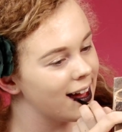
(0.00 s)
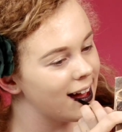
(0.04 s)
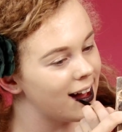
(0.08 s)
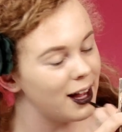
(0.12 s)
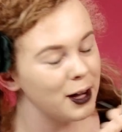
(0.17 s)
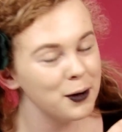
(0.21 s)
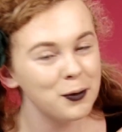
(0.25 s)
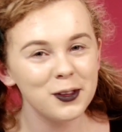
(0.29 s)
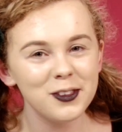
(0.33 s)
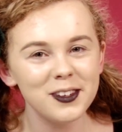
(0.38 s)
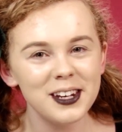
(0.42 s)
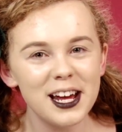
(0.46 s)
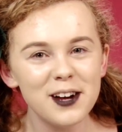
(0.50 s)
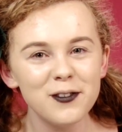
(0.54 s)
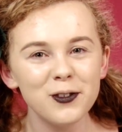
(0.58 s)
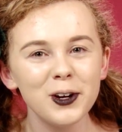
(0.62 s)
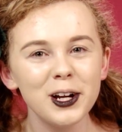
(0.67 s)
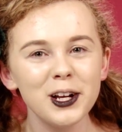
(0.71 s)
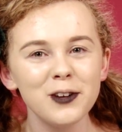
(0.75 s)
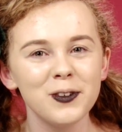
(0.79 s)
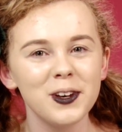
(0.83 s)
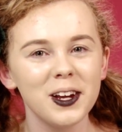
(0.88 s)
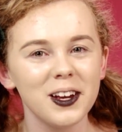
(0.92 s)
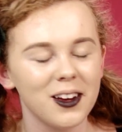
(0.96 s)
I was never
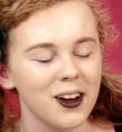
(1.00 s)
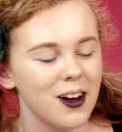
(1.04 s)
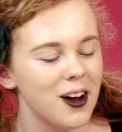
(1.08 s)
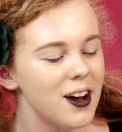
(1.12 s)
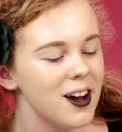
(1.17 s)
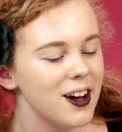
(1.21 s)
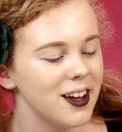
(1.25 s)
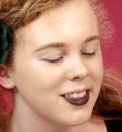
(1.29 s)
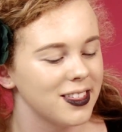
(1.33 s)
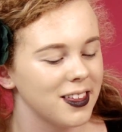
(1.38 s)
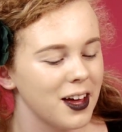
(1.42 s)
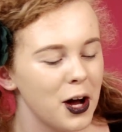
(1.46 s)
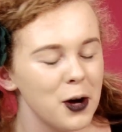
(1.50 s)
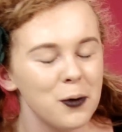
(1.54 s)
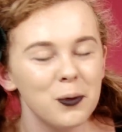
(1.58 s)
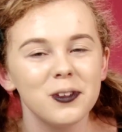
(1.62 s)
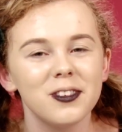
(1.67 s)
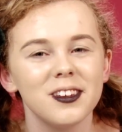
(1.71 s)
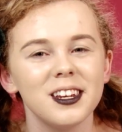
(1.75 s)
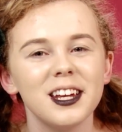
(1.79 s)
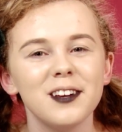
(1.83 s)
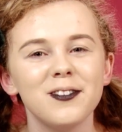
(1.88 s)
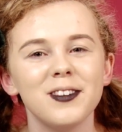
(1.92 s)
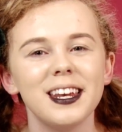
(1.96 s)
even a goth. I
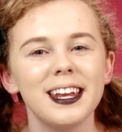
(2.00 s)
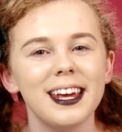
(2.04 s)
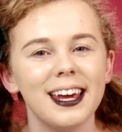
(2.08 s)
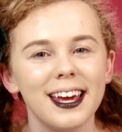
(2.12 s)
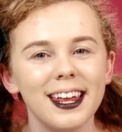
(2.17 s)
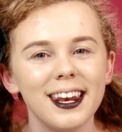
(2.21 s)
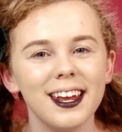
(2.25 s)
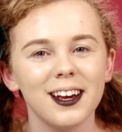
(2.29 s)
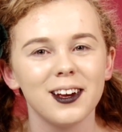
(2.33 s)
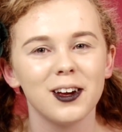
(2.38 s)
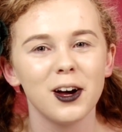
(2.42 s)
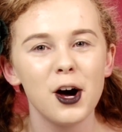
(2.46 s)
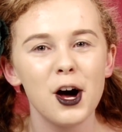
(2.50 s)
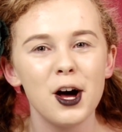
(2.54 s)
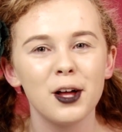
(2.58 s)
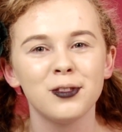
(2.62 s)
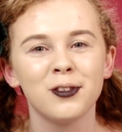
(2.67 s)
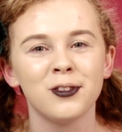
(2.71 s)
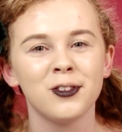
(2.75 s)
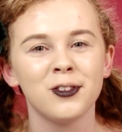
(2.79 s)
wasn't even in a goth